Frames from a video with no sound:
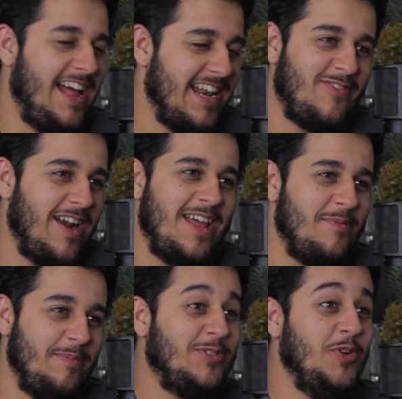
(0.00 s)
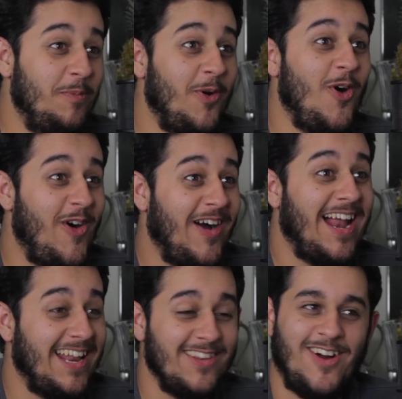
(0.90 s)
I've never had it. Me too, bro.
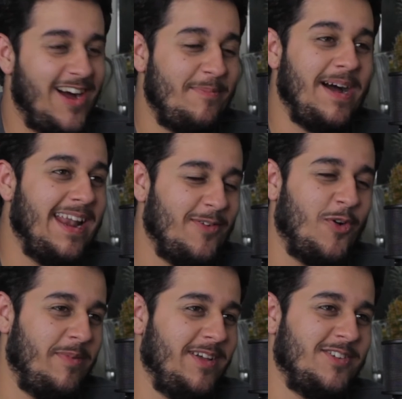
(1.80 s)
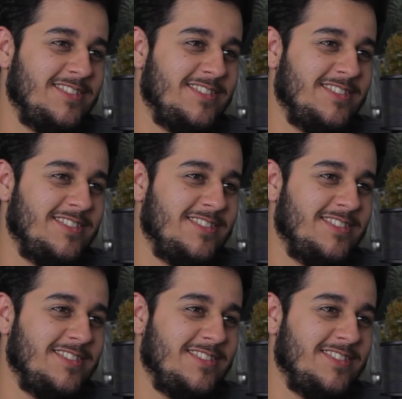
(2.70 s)
I like quarter pounders.